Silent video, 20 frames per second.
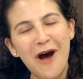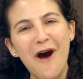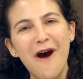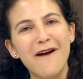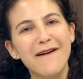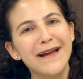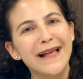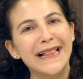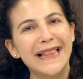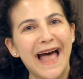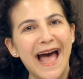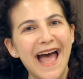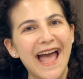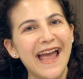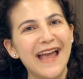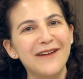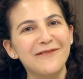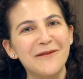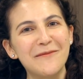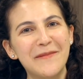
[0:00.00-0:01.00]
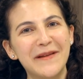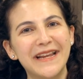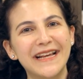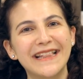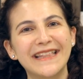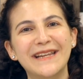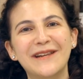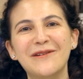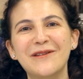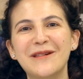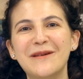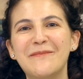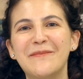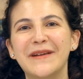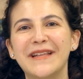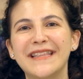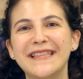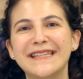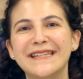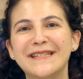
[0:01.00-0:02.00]
RLI, Rabbinic Leadership
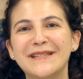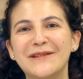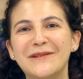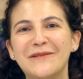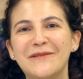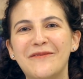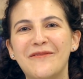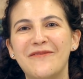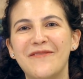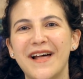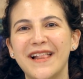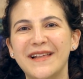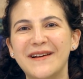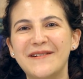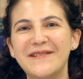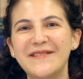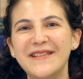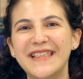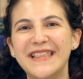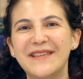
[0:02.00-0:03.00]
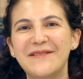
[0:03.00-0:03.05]
Institute Fellows.